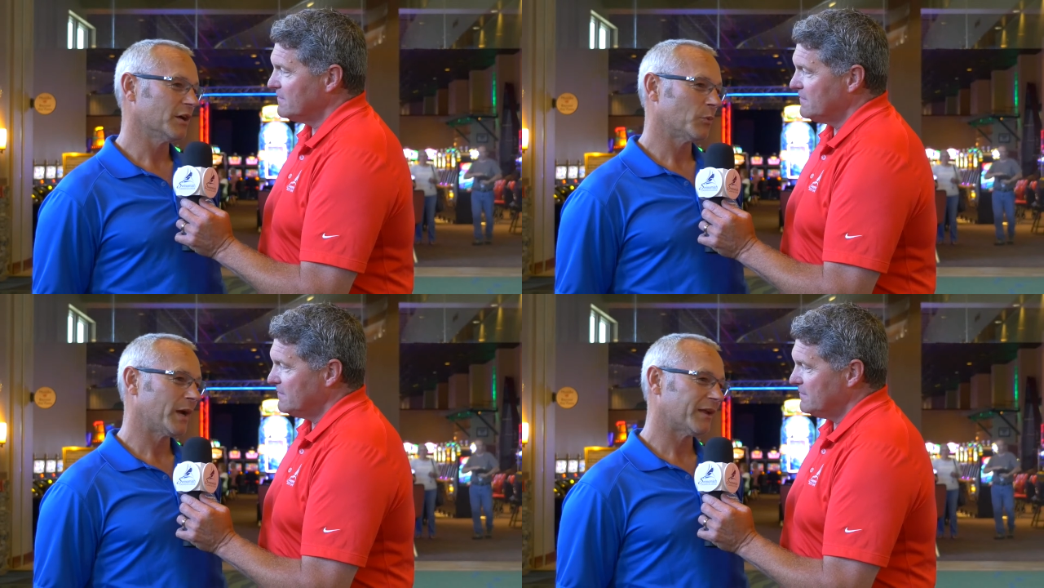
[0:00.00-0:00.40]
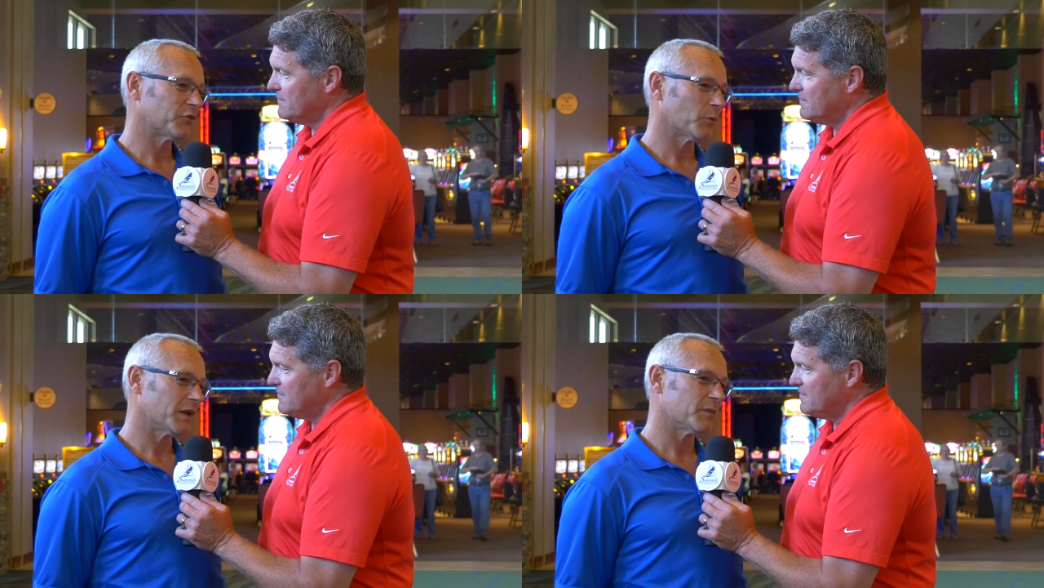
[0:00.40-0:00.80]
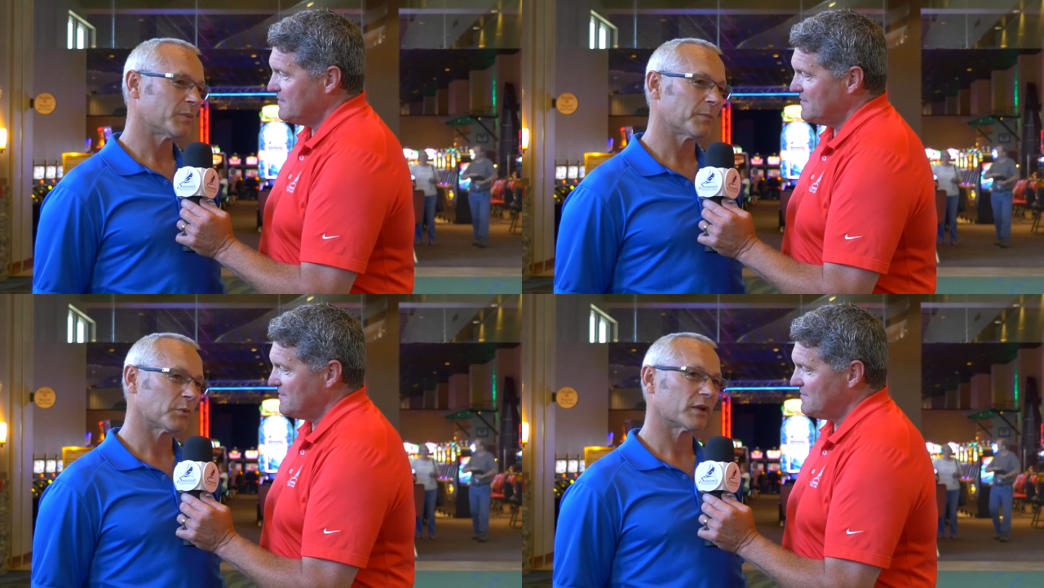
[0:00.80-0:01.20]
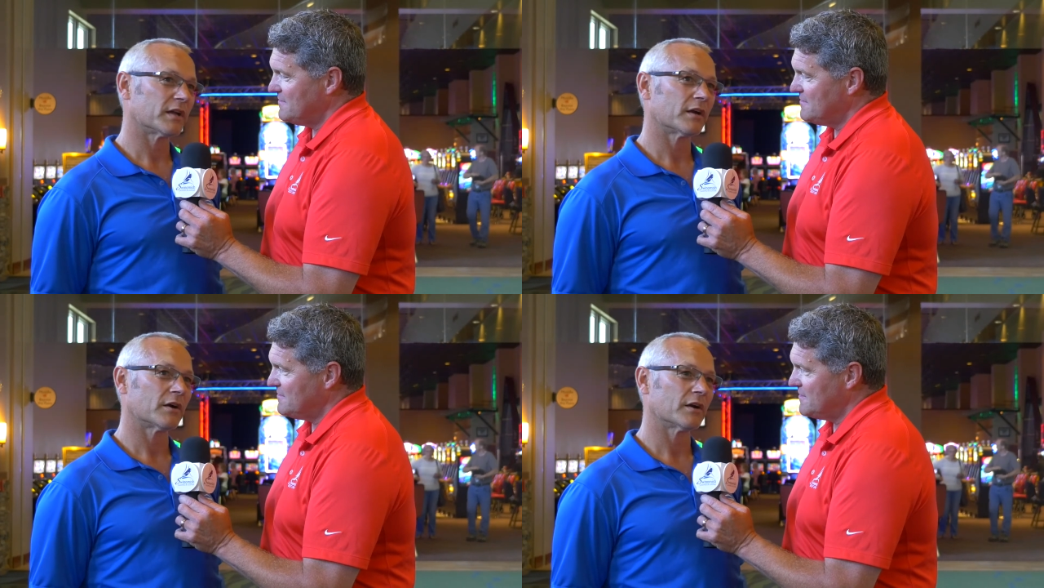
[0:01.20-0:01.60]
Speaker 1: We had so many people in
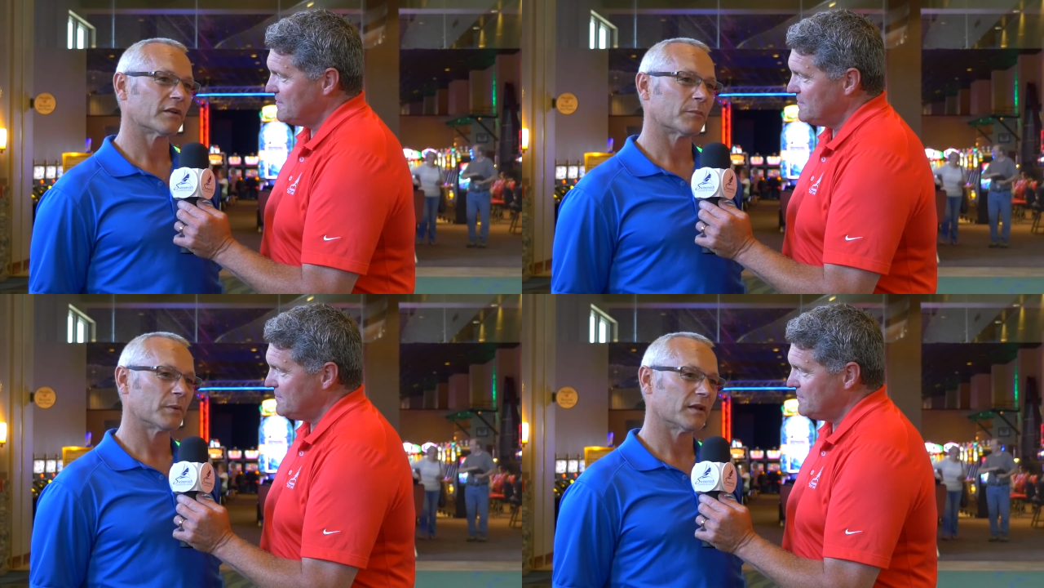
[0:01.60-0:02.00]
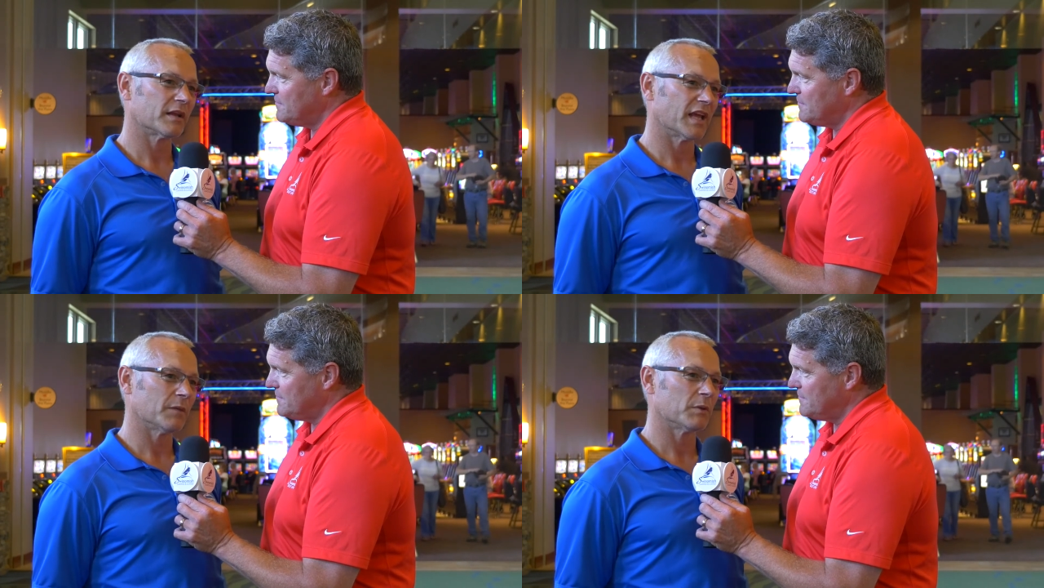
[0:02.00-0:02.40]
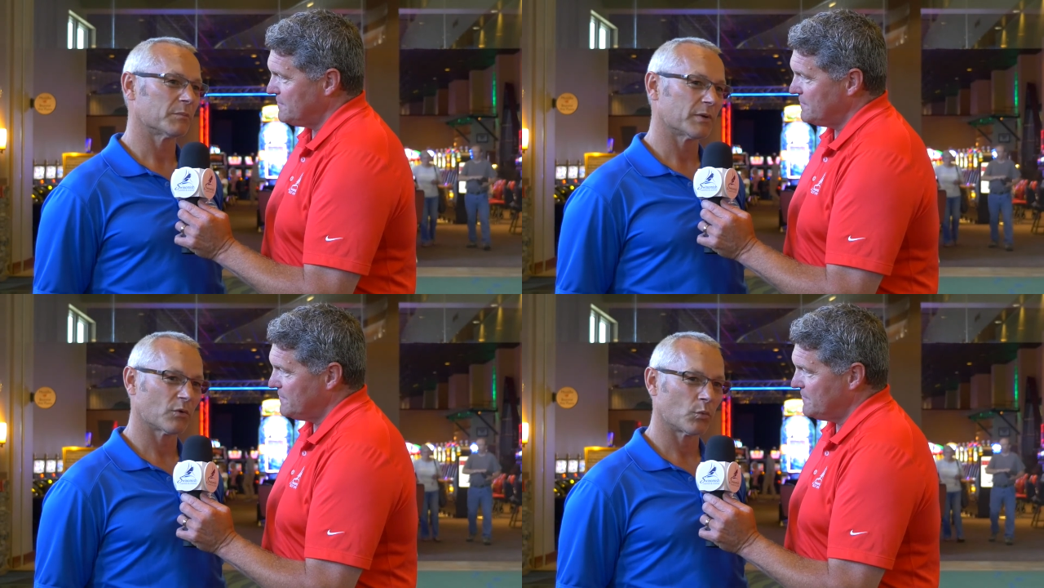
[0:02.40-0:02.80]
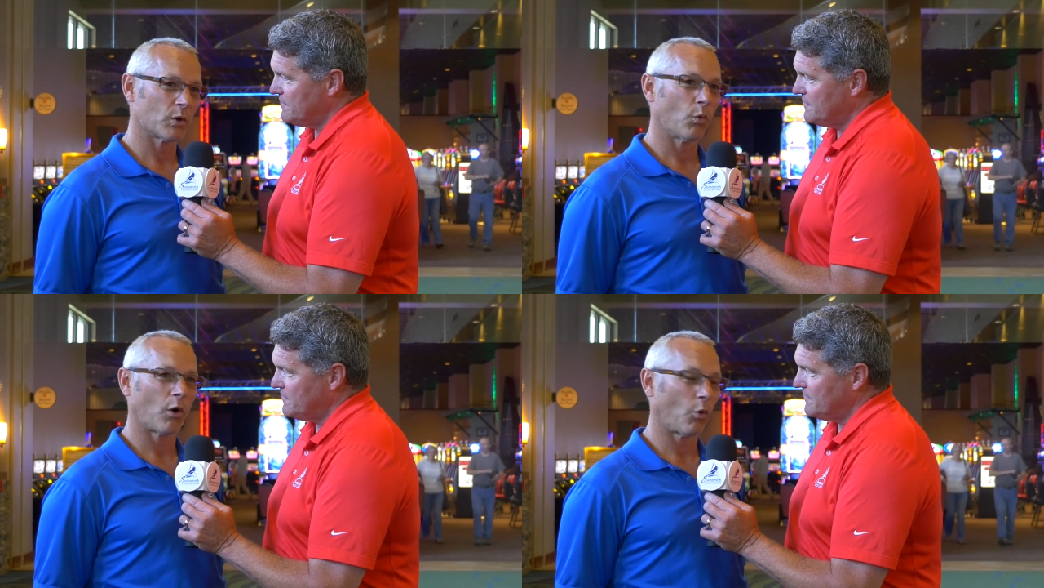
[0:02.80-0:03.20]
here in the, in the gaming pit, we
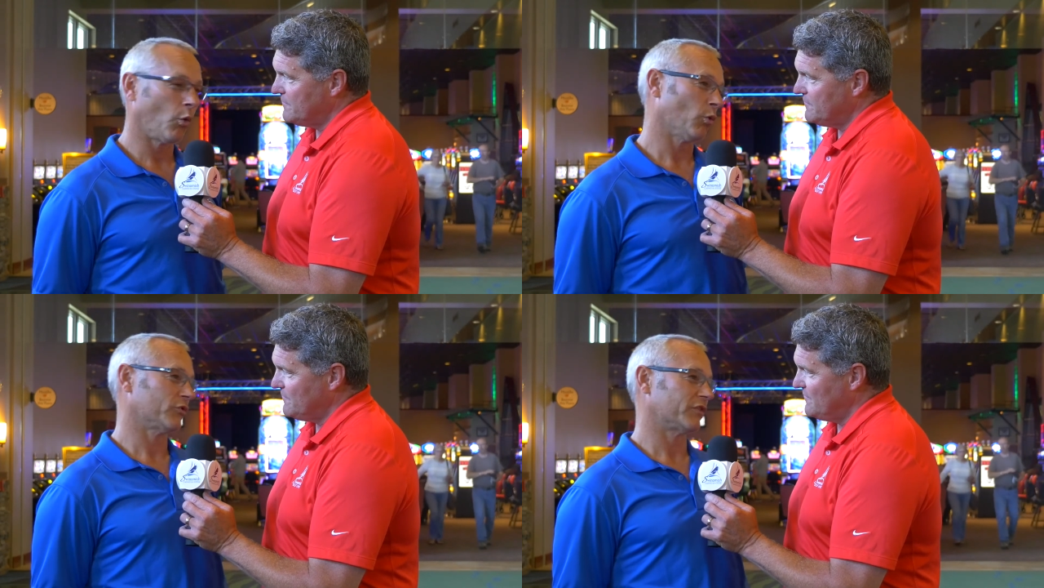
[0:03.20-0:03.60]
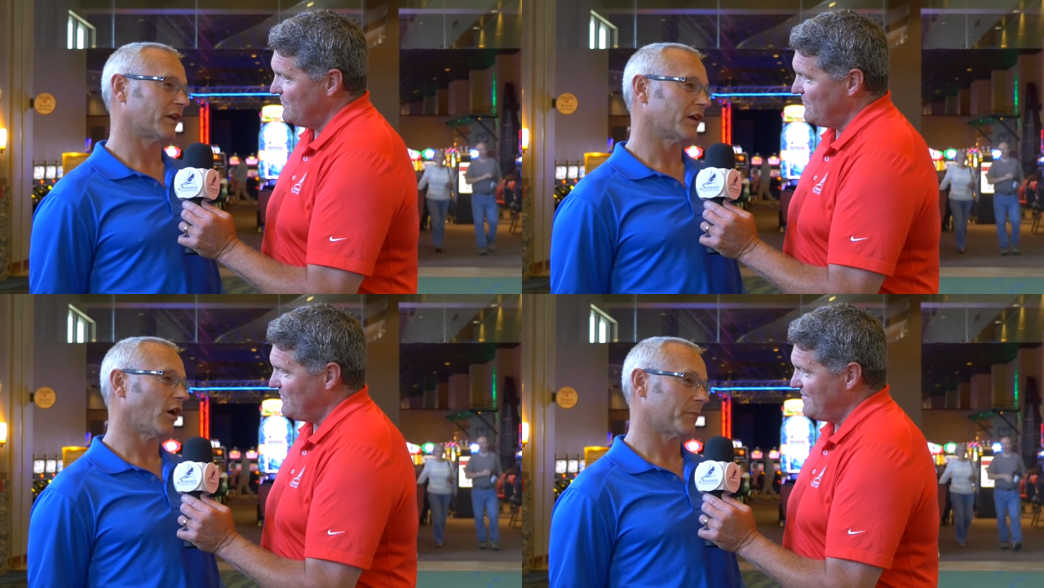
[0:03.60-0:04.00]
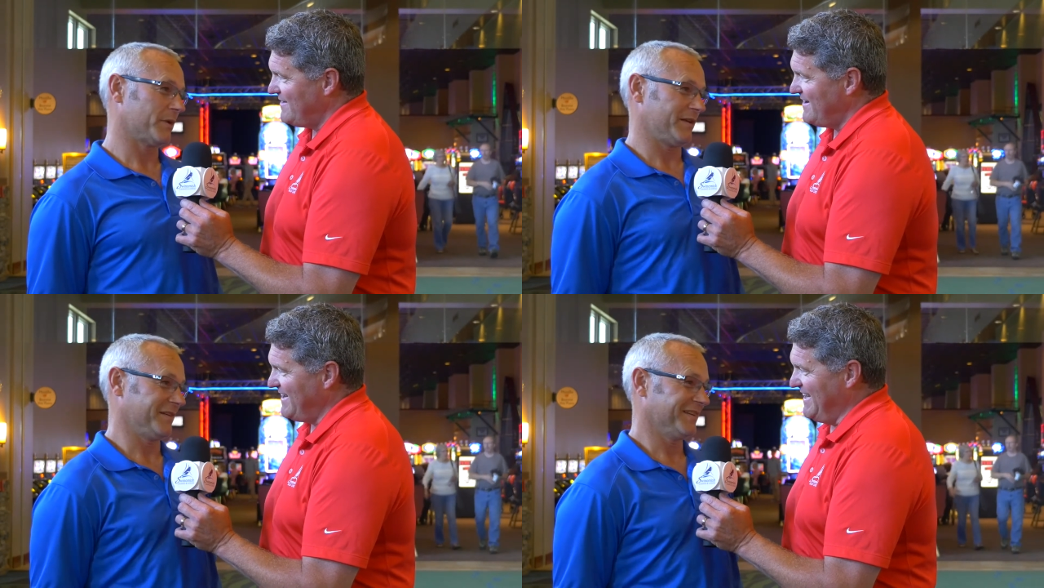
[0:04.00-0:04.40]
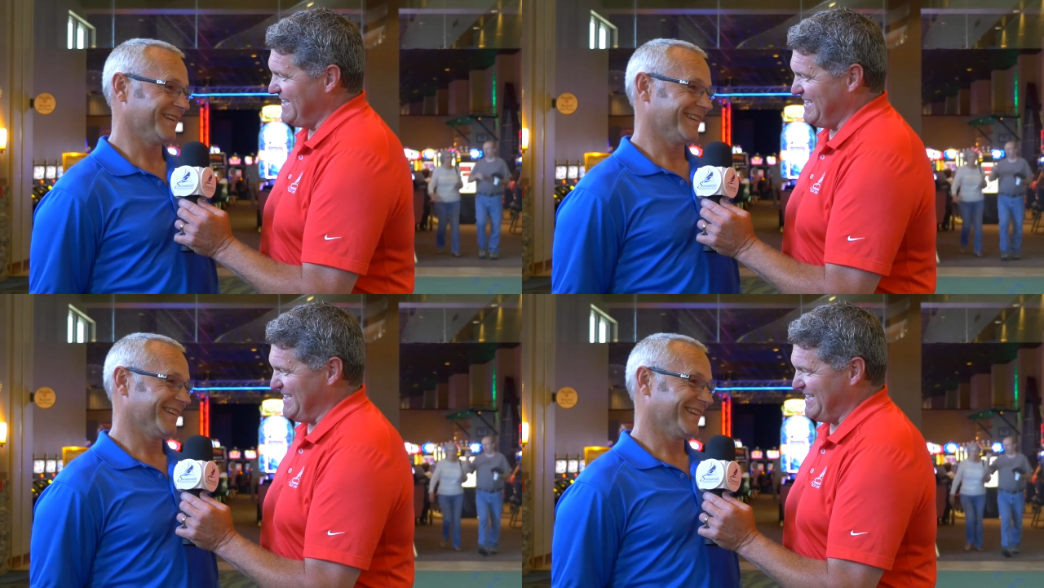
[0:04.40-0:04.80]
wore holes in the
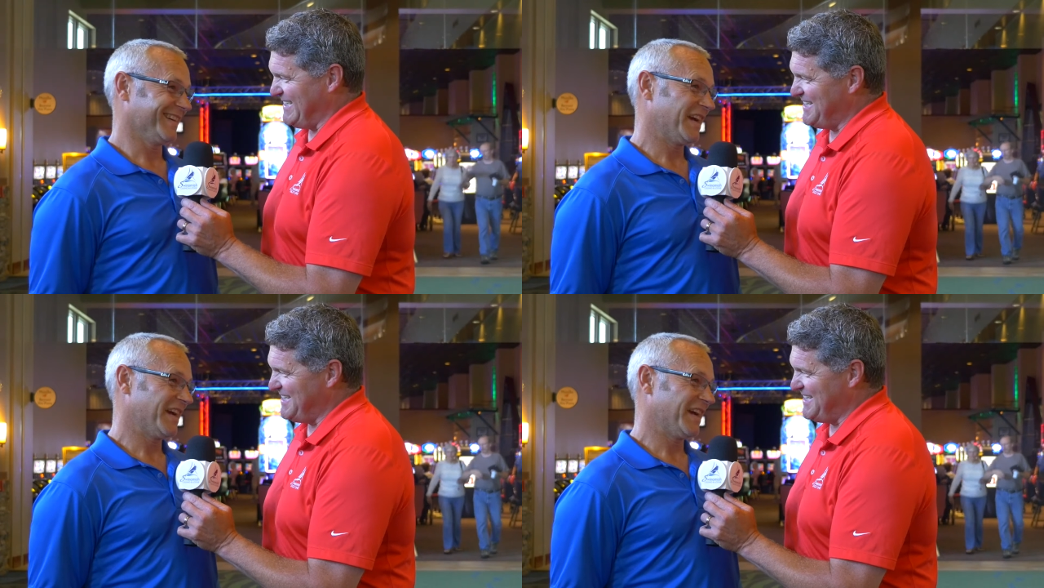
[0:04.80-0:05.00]
carpet.